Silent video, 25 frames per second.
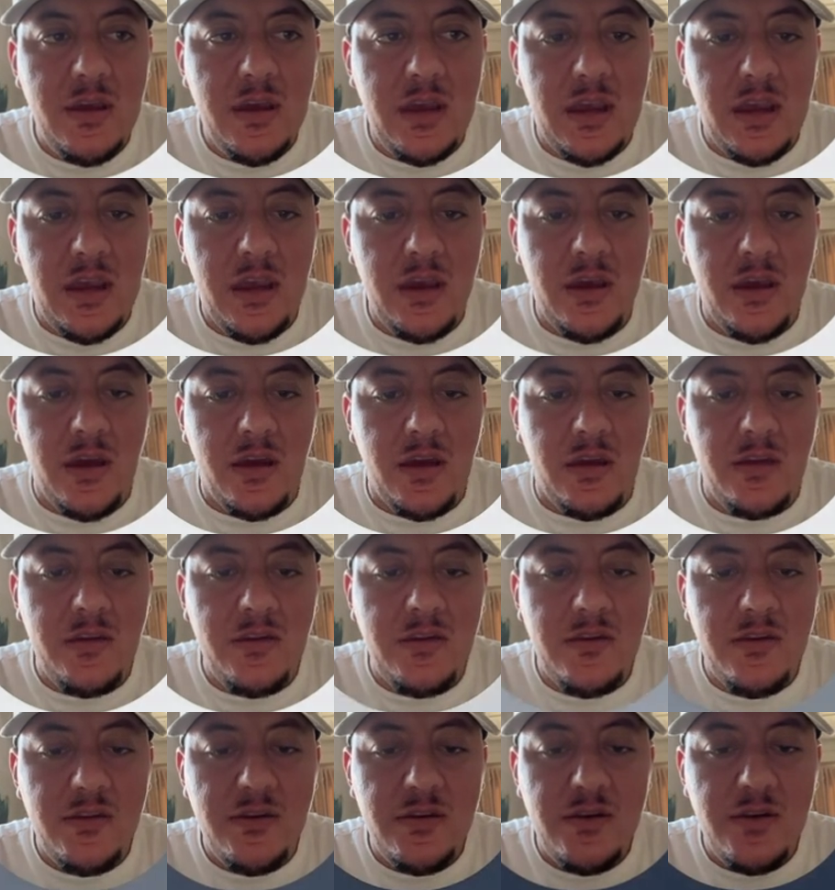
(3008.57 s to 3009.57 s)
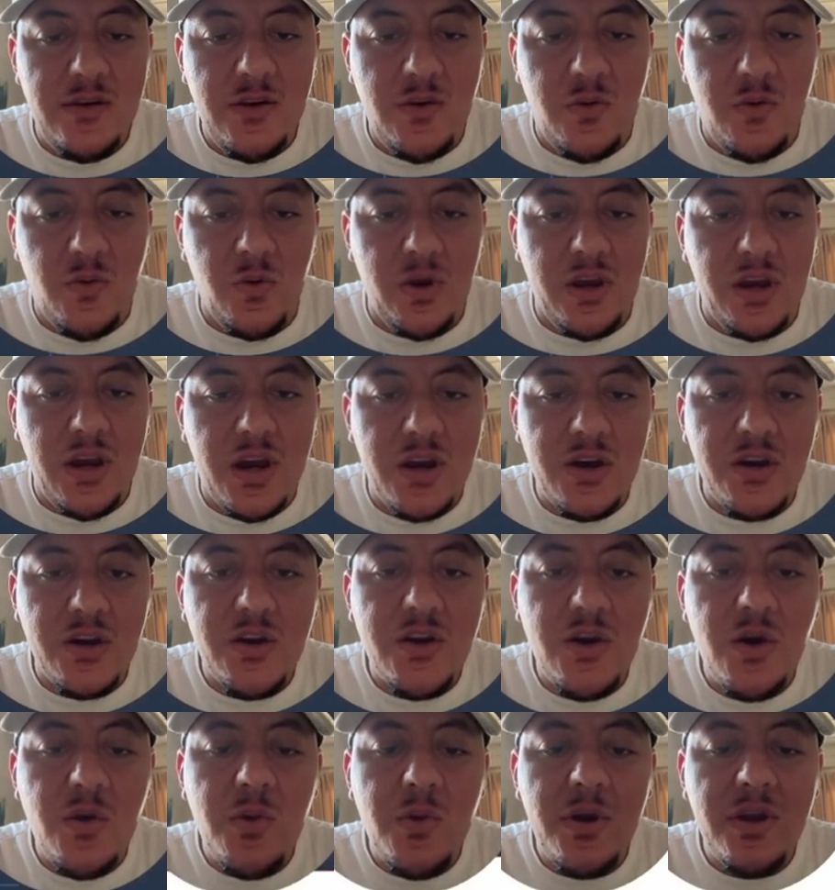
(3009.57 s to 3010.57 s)
and we are
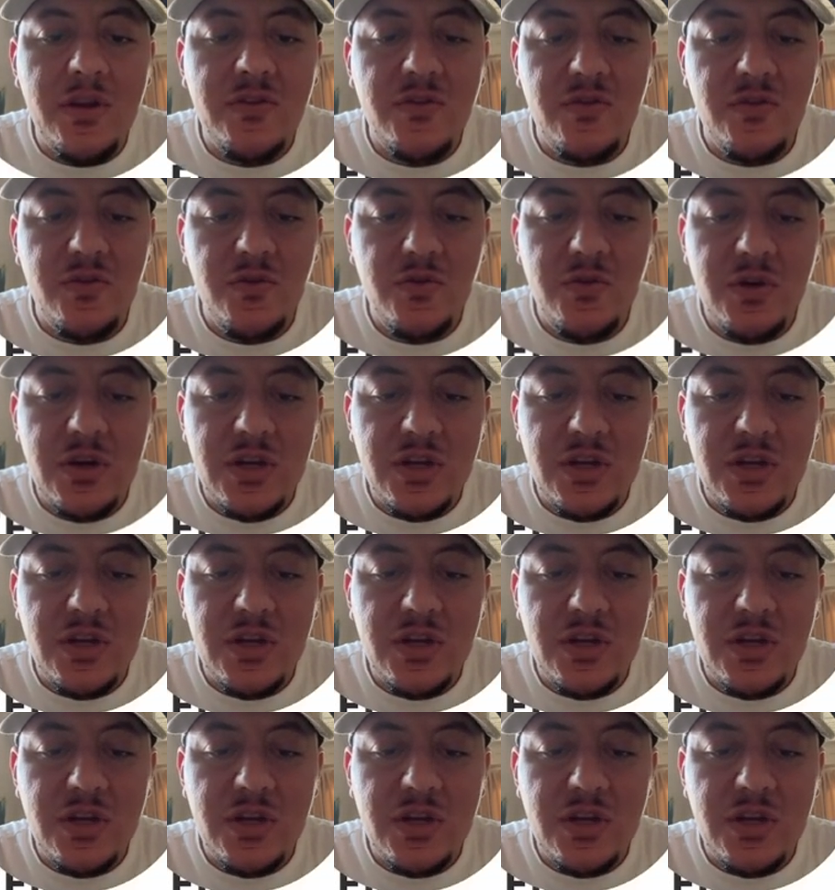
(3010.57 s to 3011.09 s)
going to